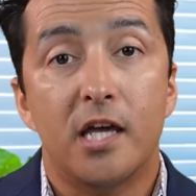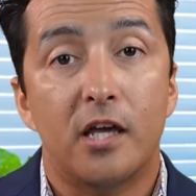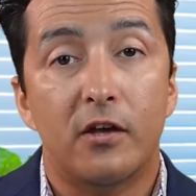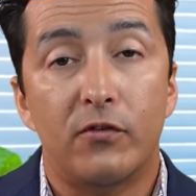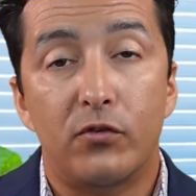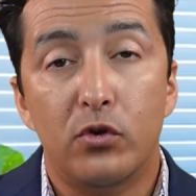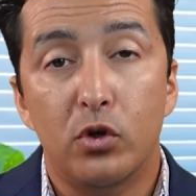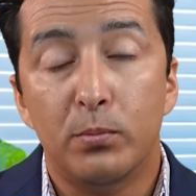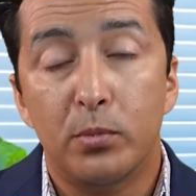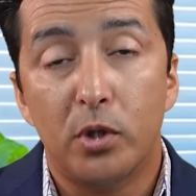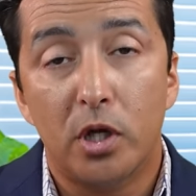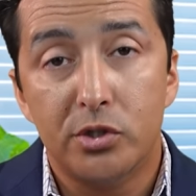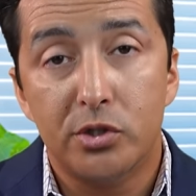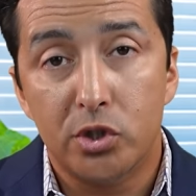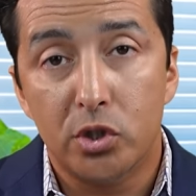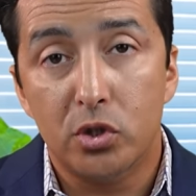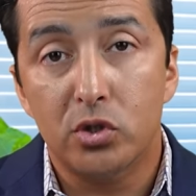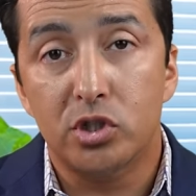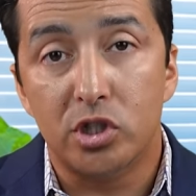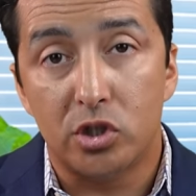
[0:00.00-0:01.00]
If your blood
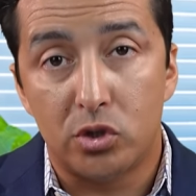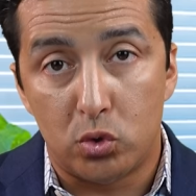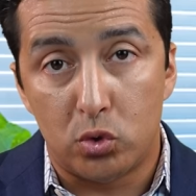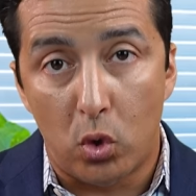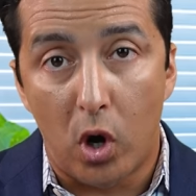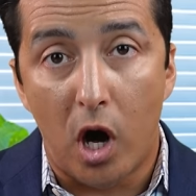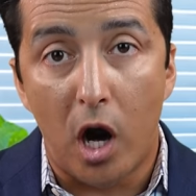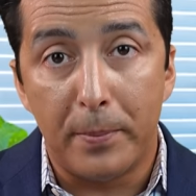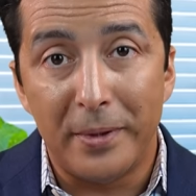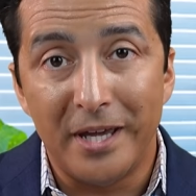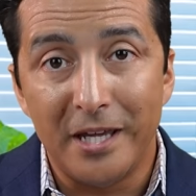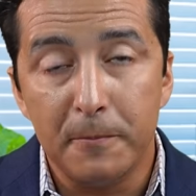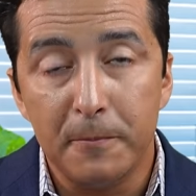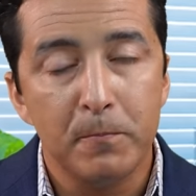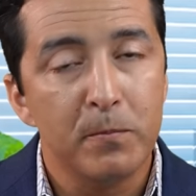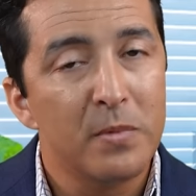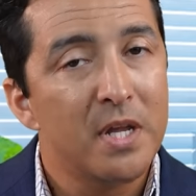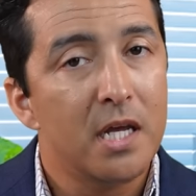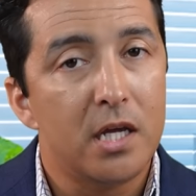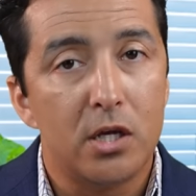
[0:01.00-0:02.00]
sugars are
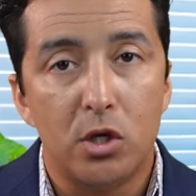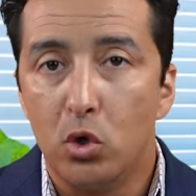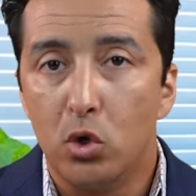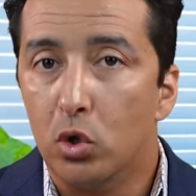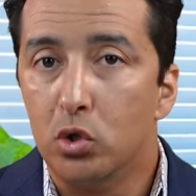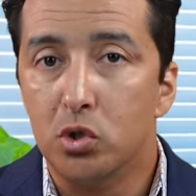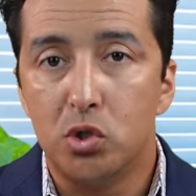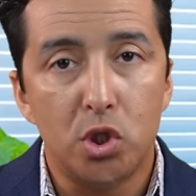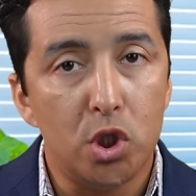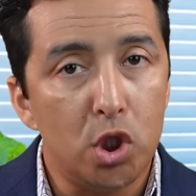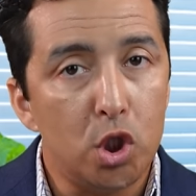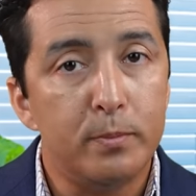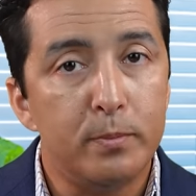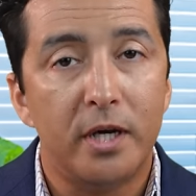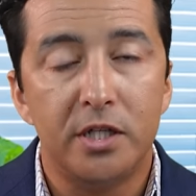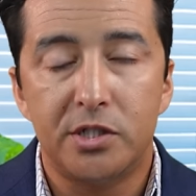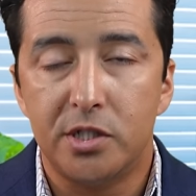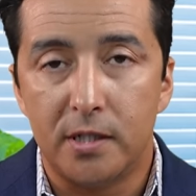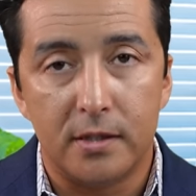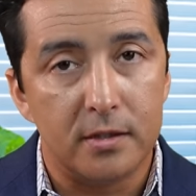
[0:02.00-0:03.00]
dropping, you're on too
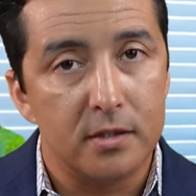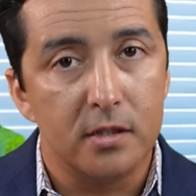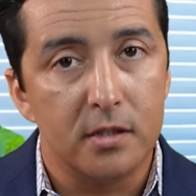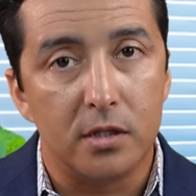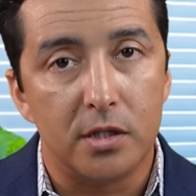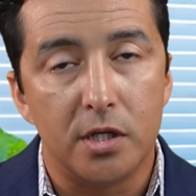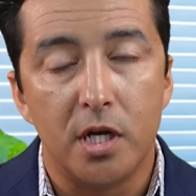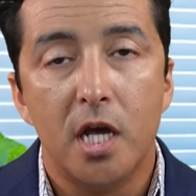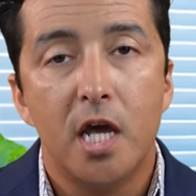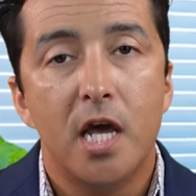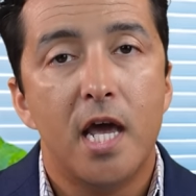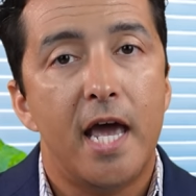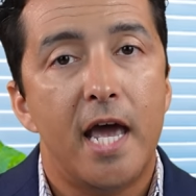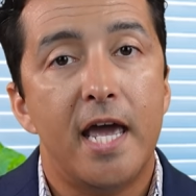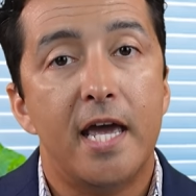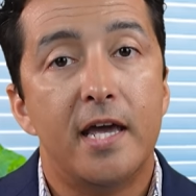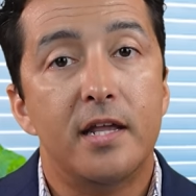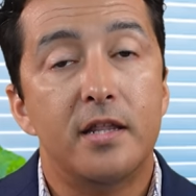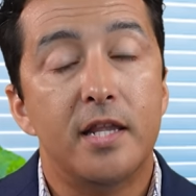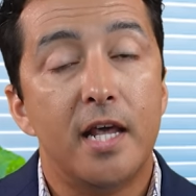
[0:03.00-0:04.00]
much insulin,
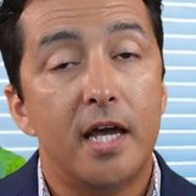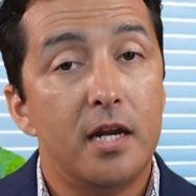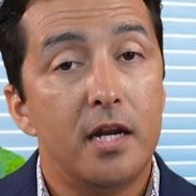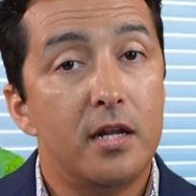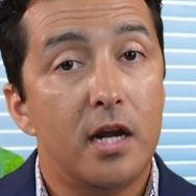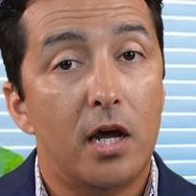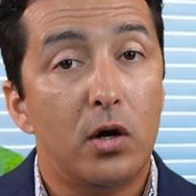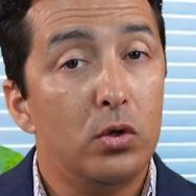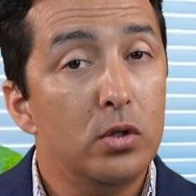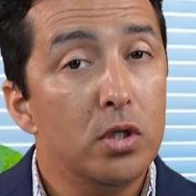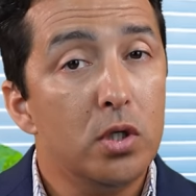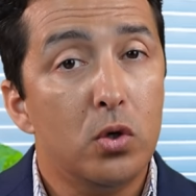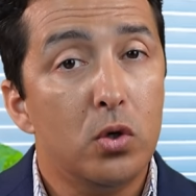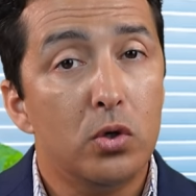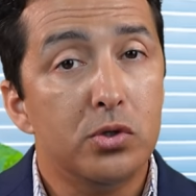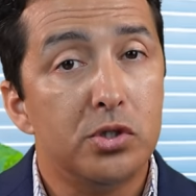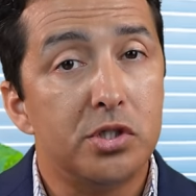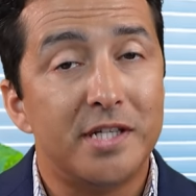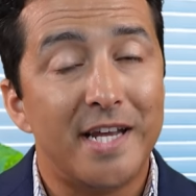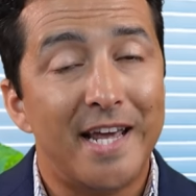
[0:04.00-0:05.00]
and that not only
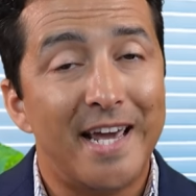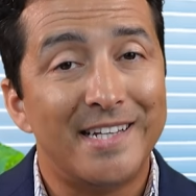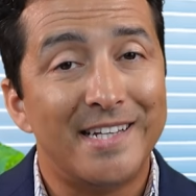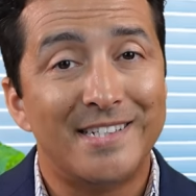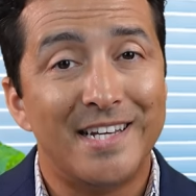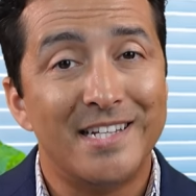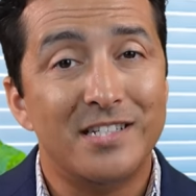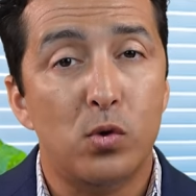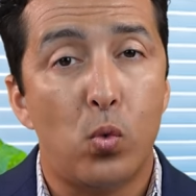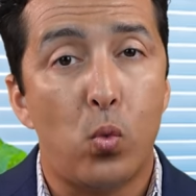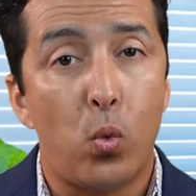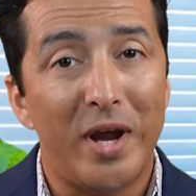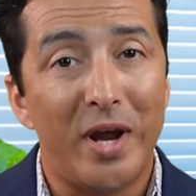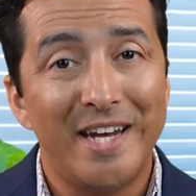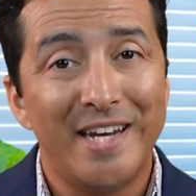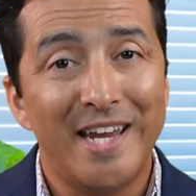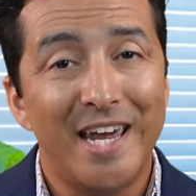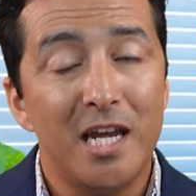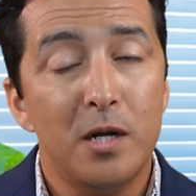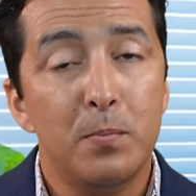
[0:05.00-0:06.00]
causes excessive
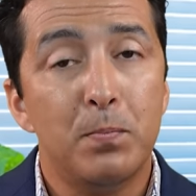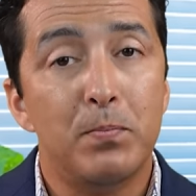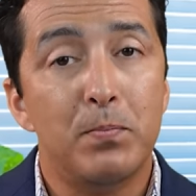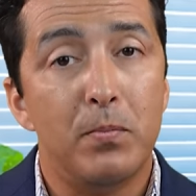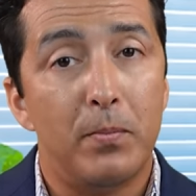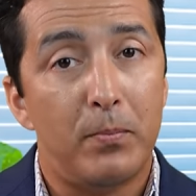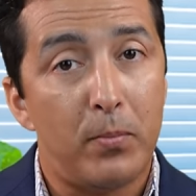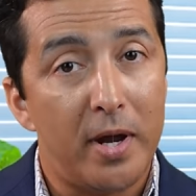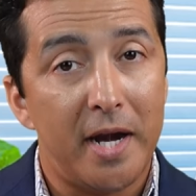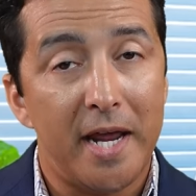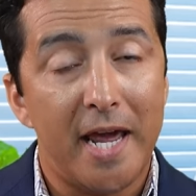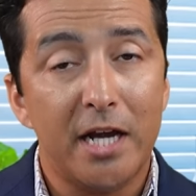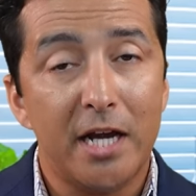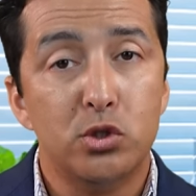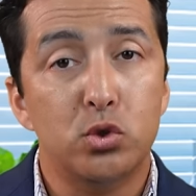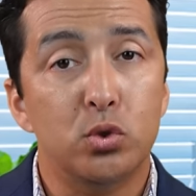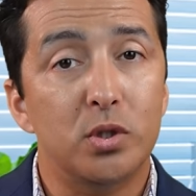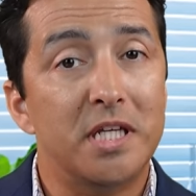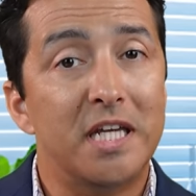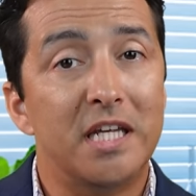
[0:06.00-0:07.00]
weight gain, but
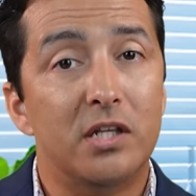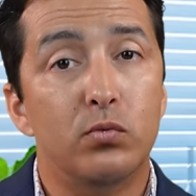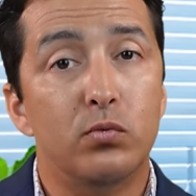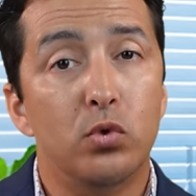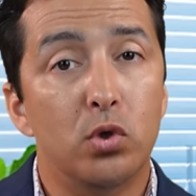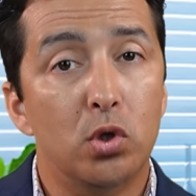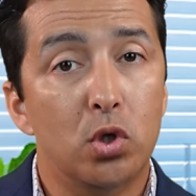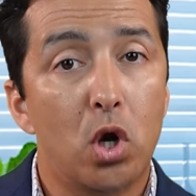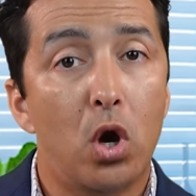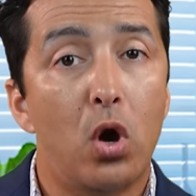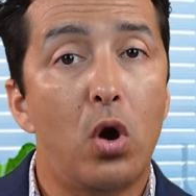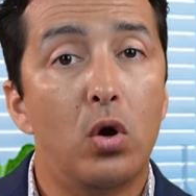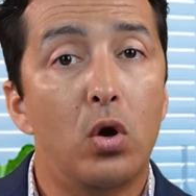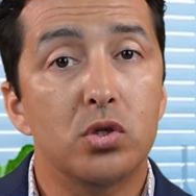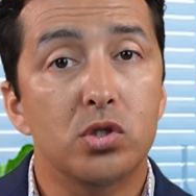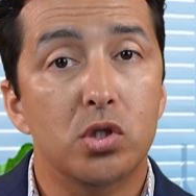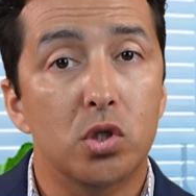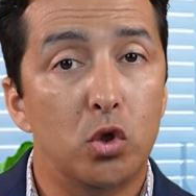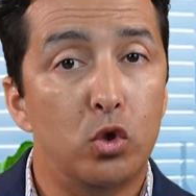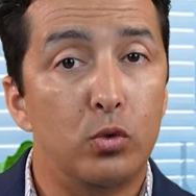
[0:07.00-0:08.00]
actually it will
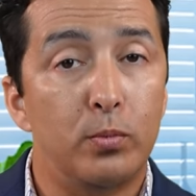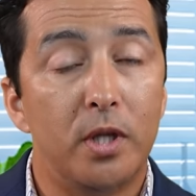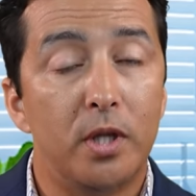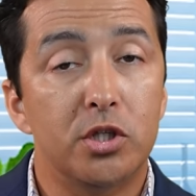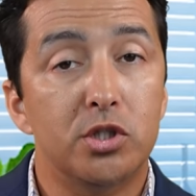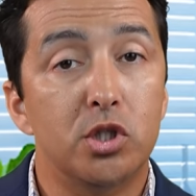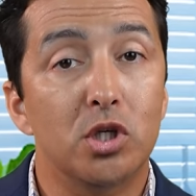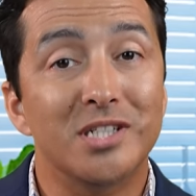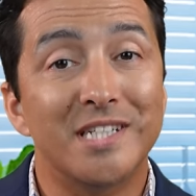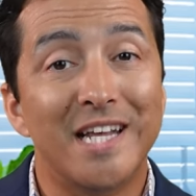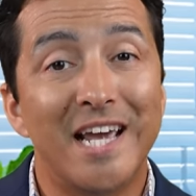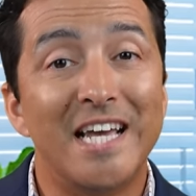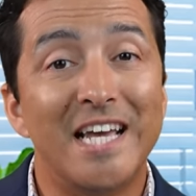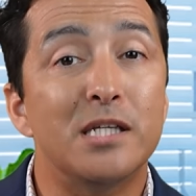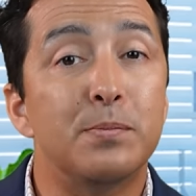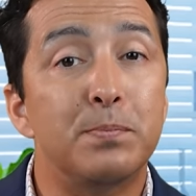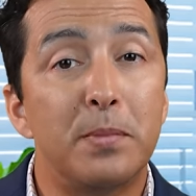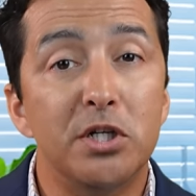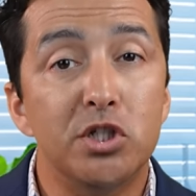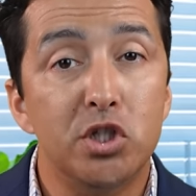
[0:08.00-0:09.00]
cause low blood sugars,
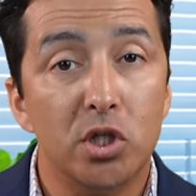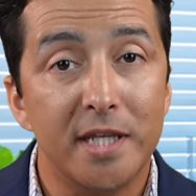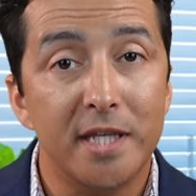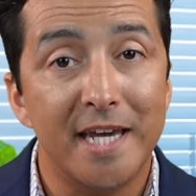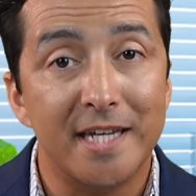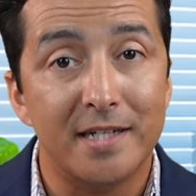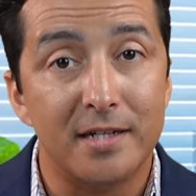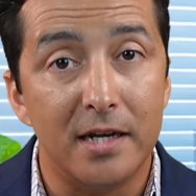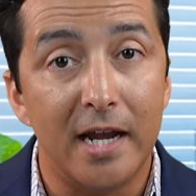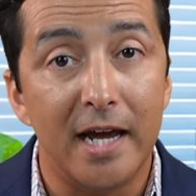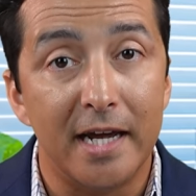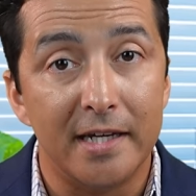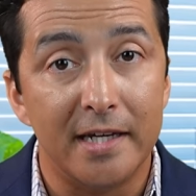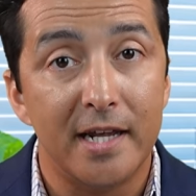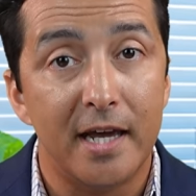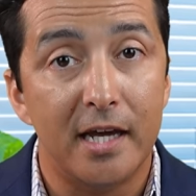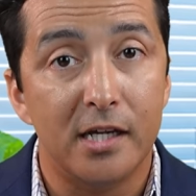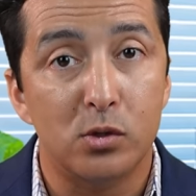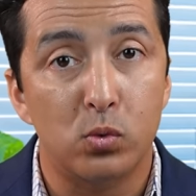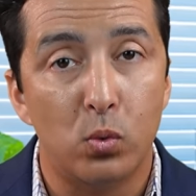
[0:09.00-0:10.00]
especially at night
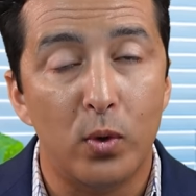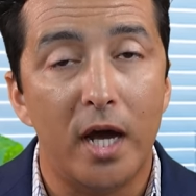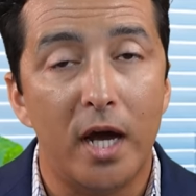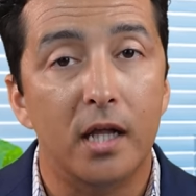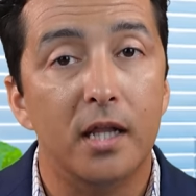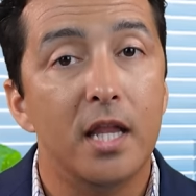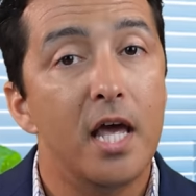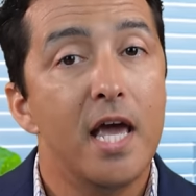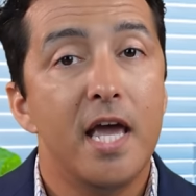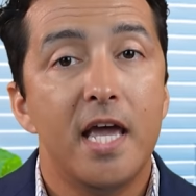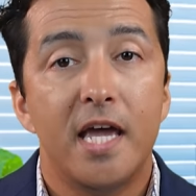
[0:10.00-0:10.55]
as well.